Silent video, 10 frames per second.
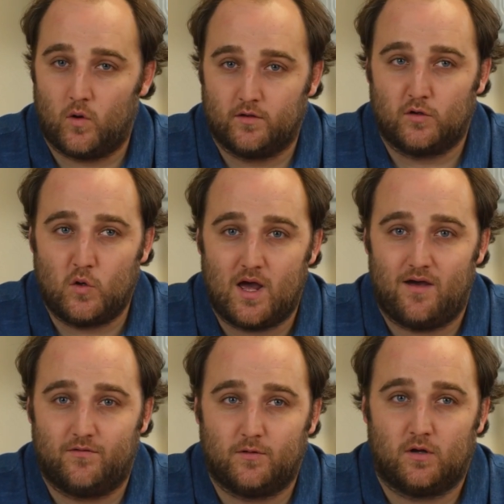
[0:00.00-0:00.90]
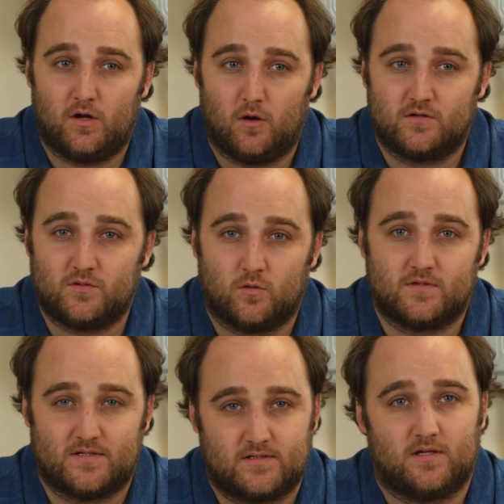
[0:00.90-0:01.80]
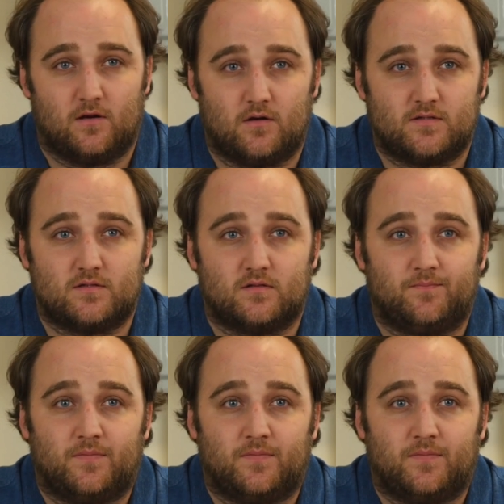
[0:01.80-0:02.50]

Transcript: whether you have 30 hertz or 60 hertz.